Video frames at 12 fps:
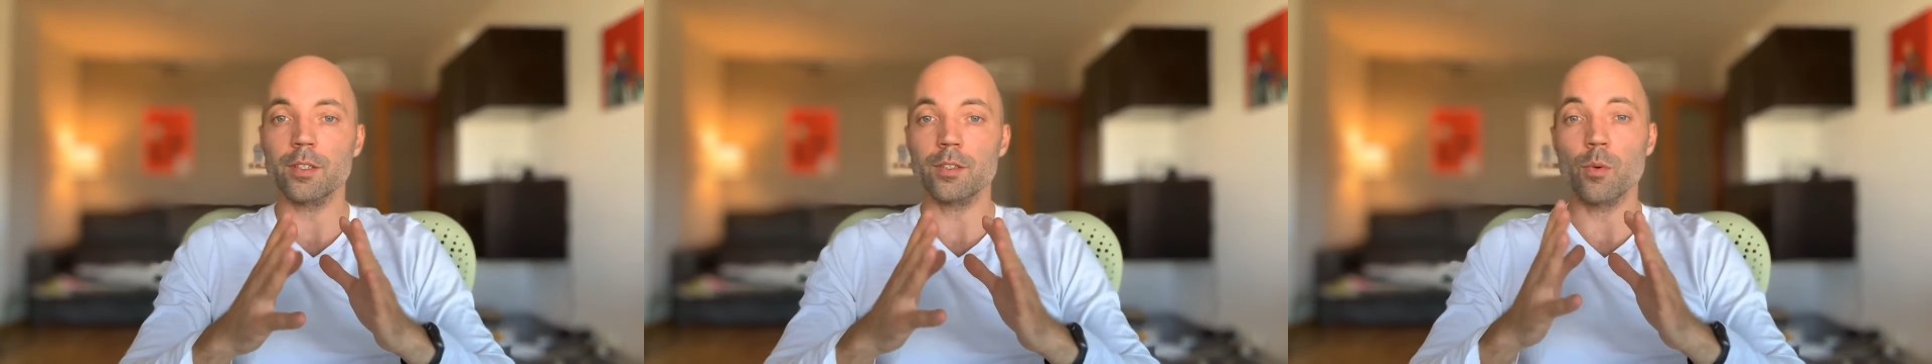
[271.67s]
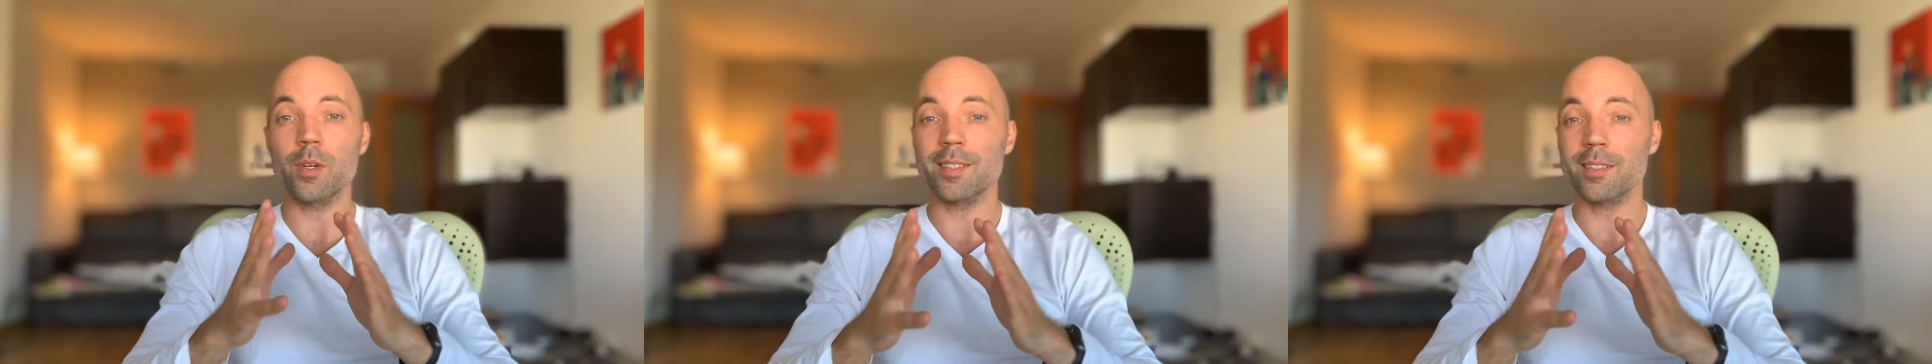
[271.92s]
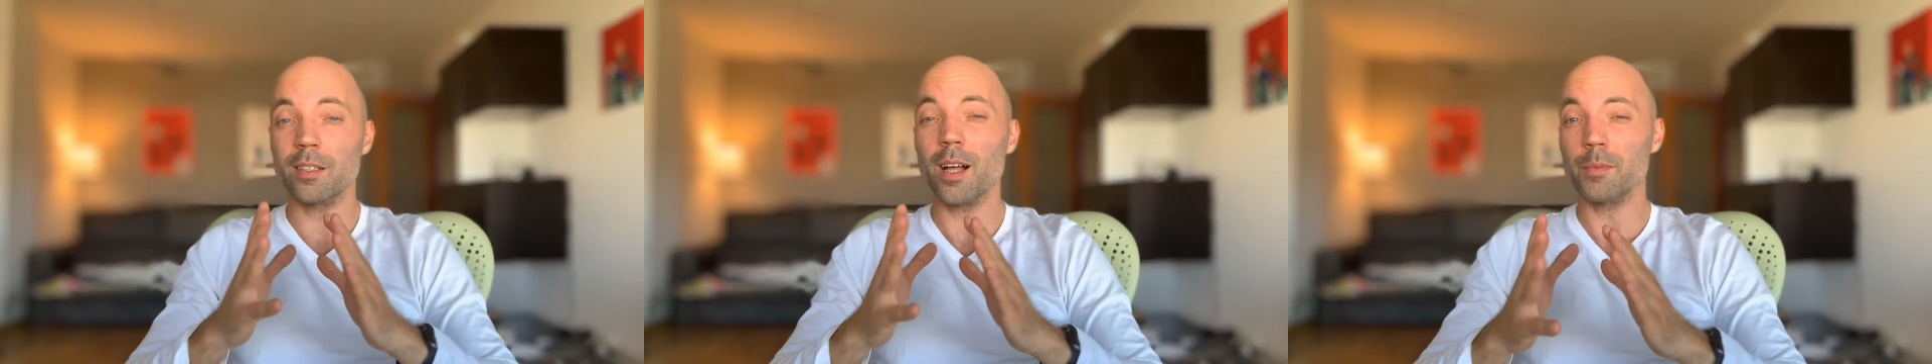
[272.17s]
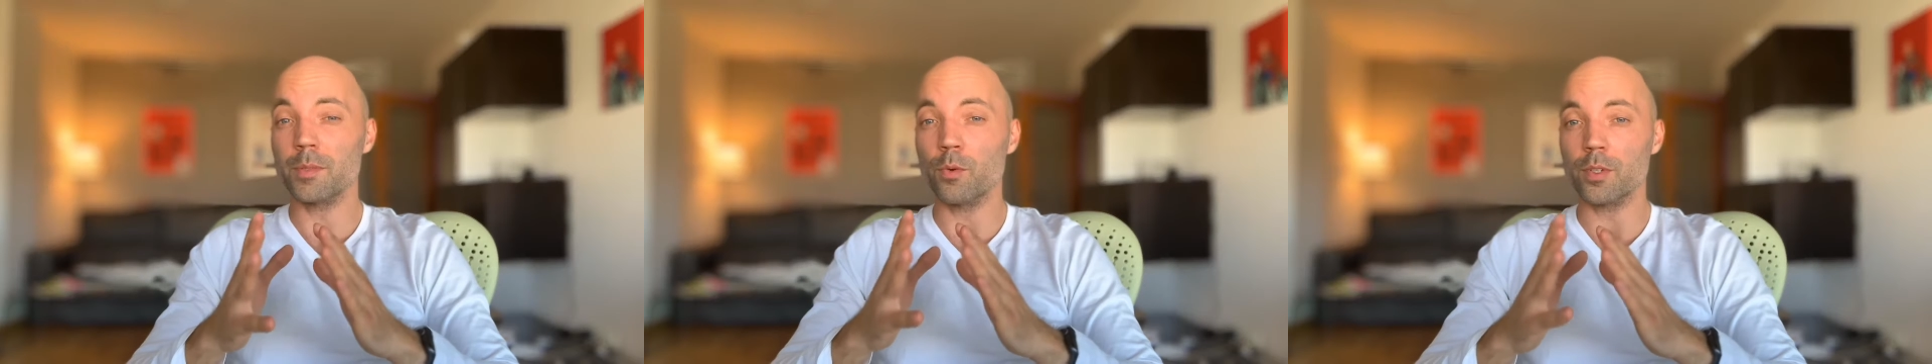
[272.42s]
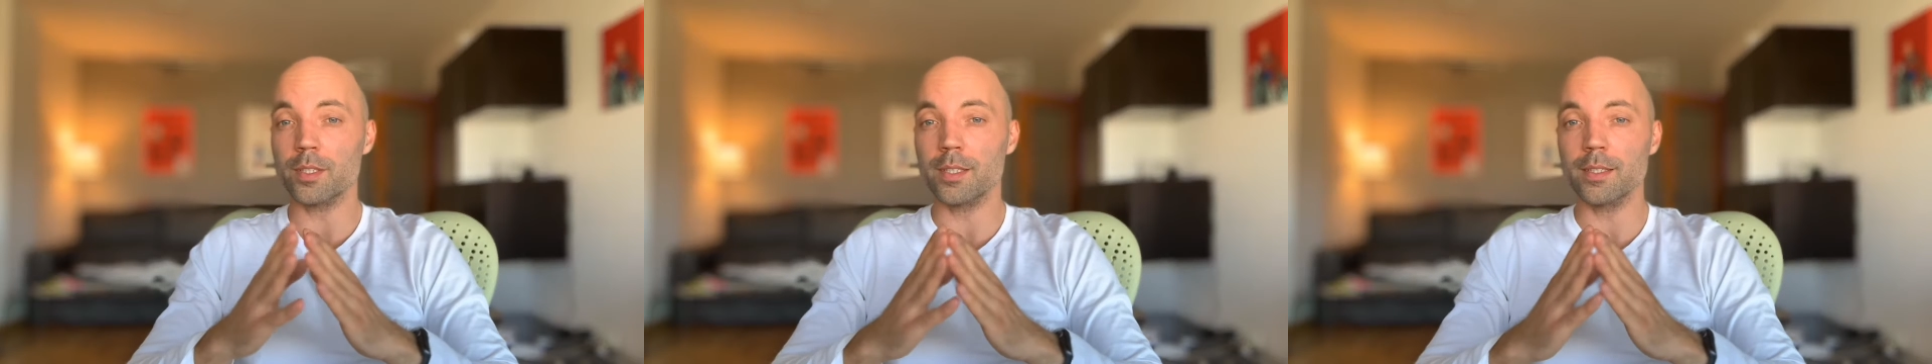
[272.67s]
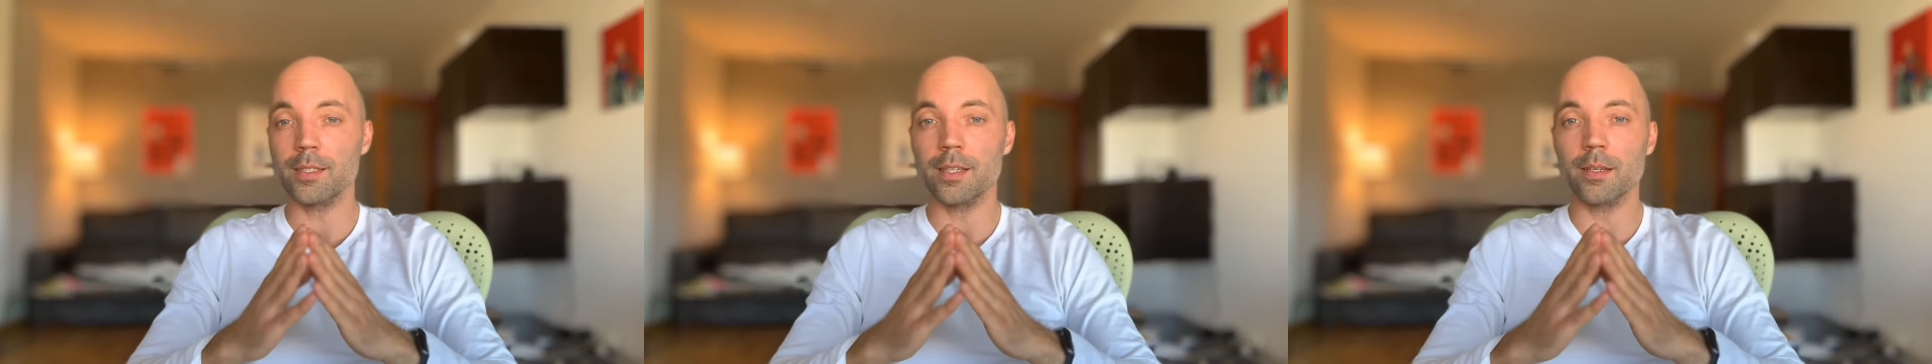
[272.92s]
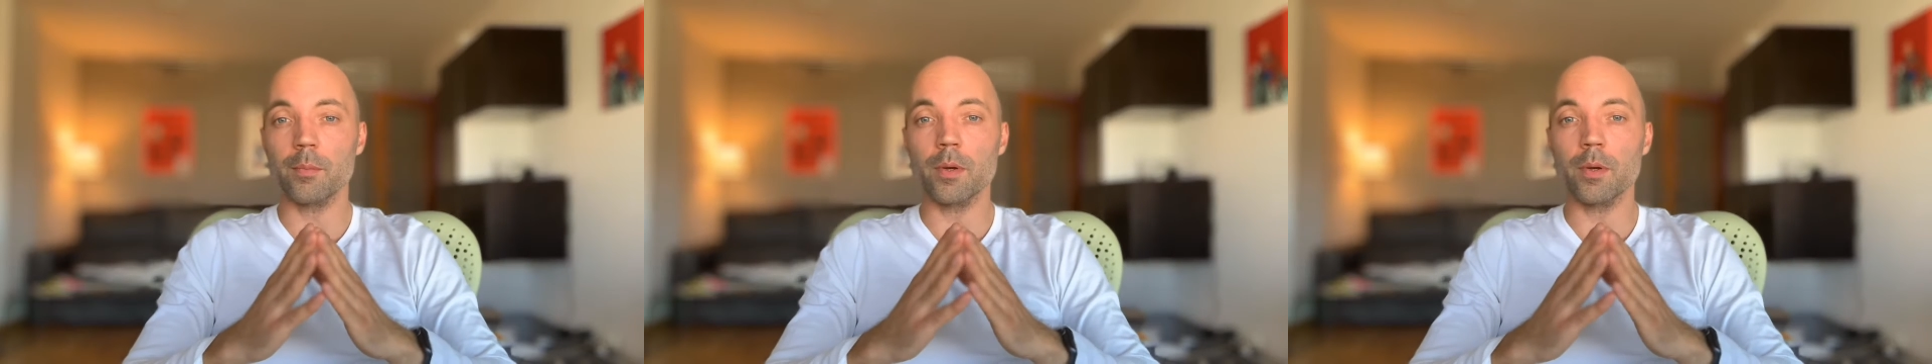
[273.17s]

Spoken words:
towards club sports system,